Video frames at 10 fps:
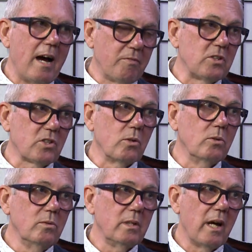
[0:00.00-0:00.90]
After
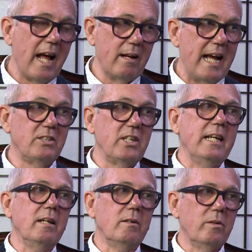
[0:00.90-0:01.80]
school, as
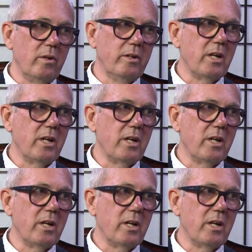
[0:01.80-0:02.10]
in,